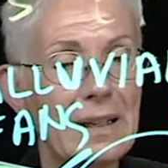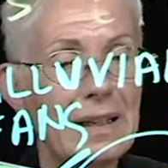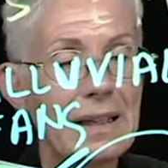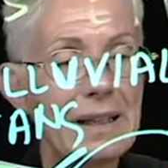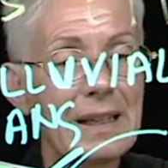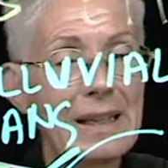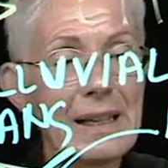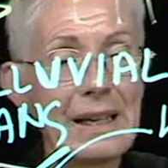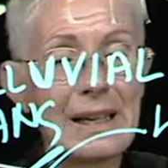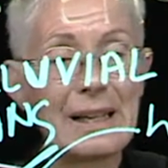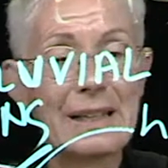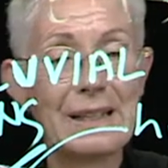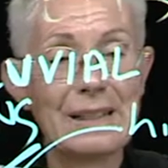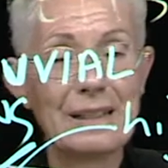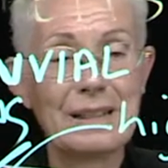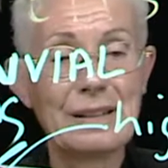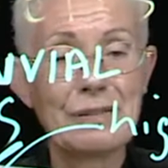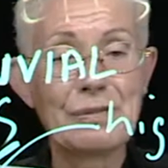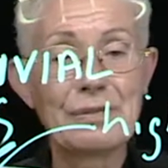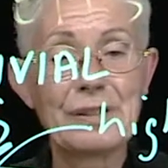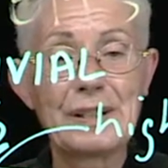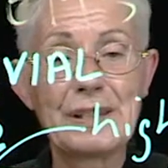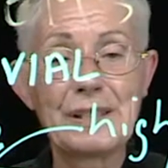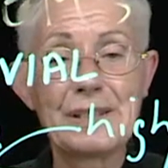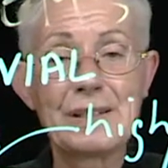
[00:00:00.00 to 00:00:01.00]
again,
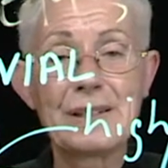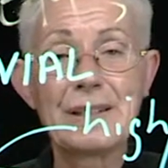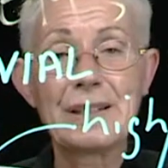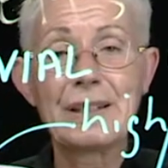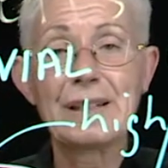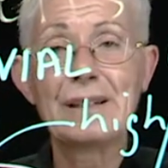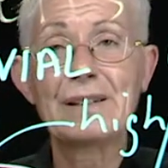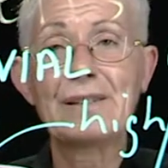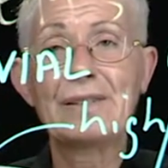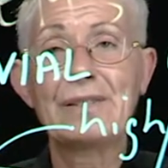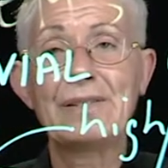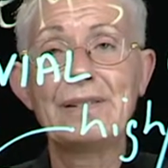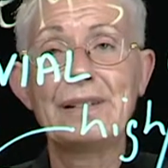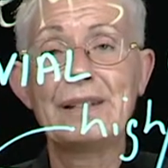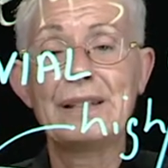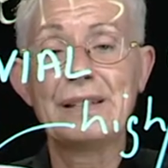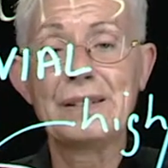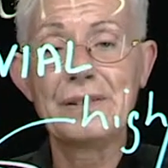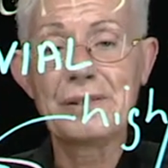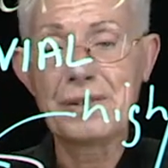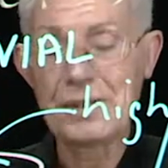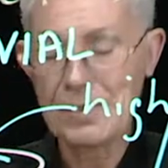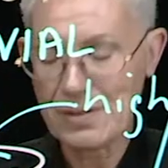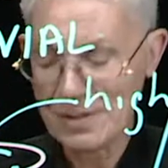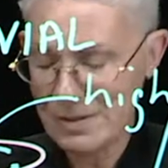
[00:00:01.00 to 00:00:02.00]
if I take
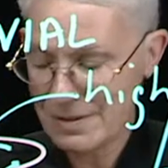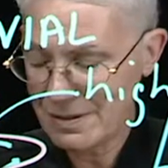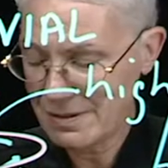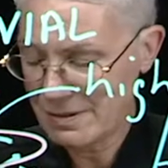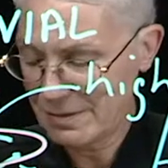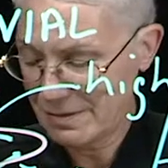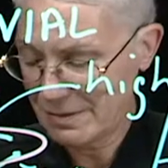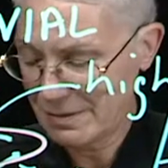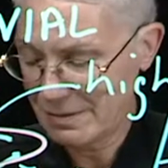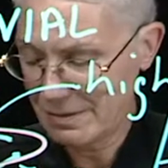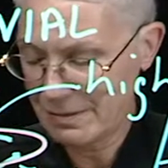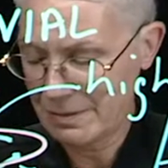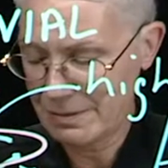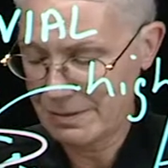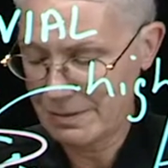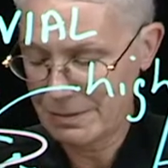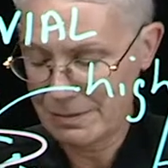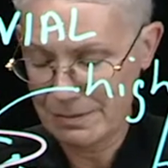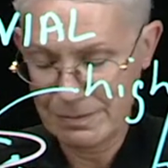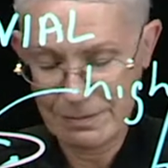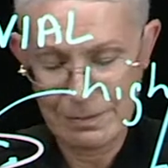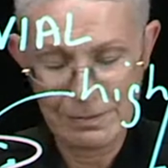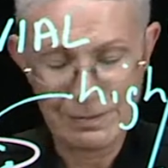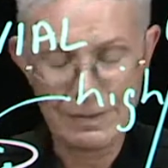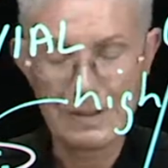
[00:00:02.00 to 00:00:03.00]
this, oh,
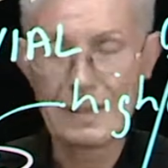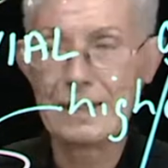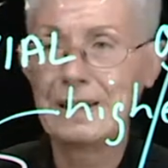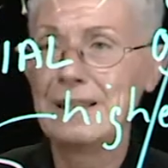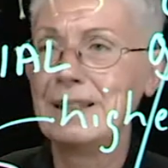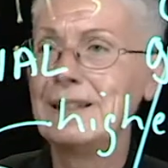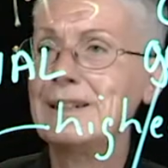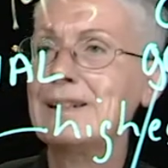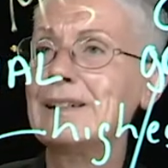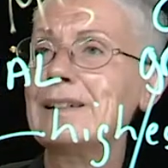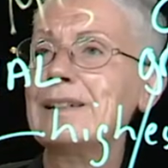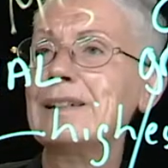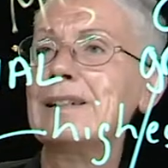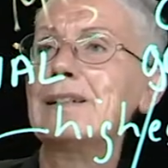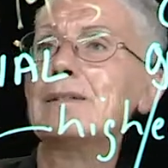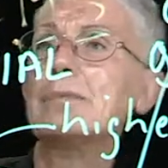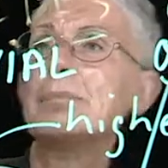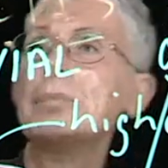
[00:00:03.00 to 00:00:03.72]
I need a little